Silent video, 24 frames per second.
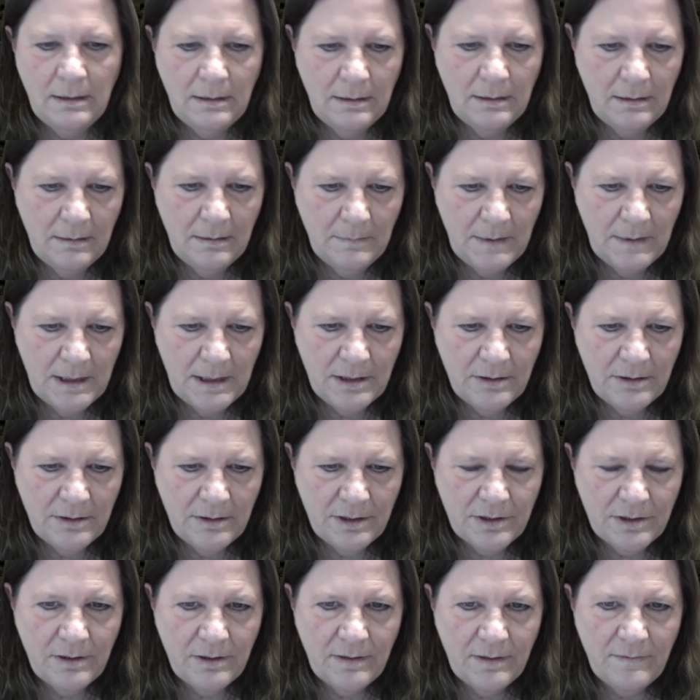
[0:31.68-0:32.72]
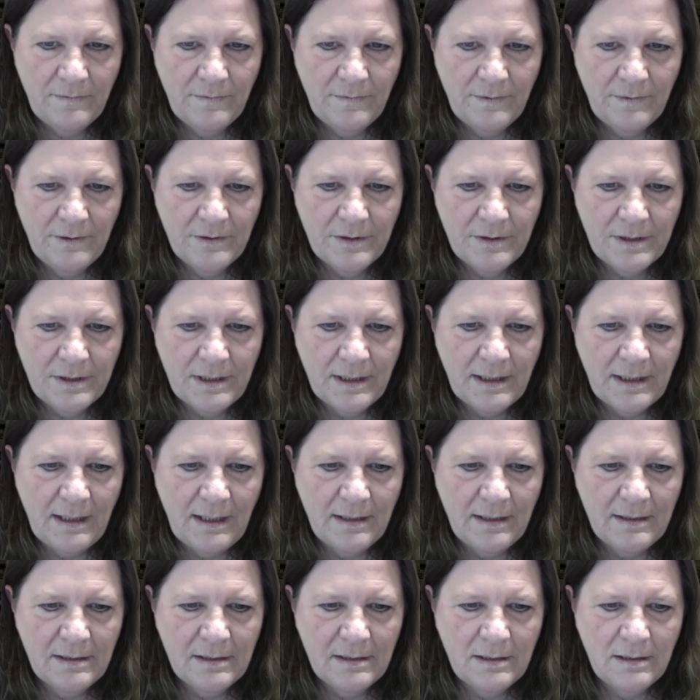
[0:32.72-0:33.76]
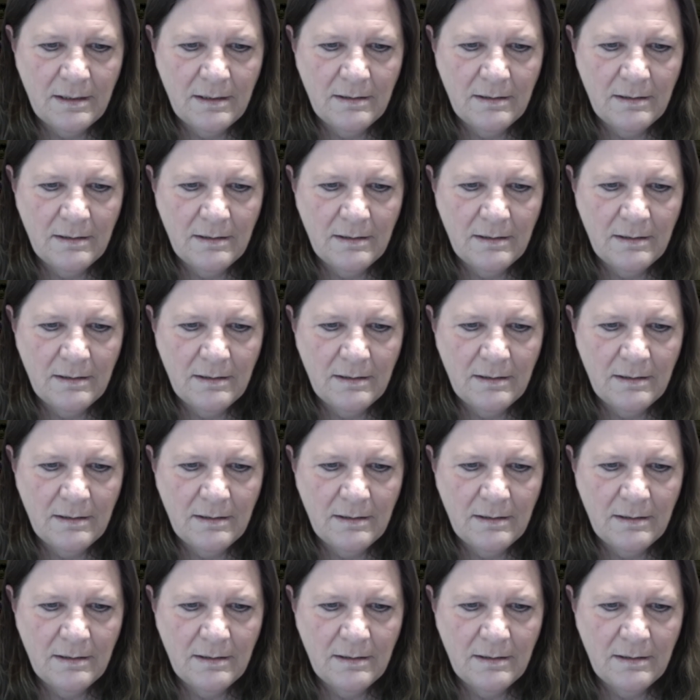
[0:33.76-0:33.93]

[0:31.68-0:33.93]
I'm going to share the screen first, I guess.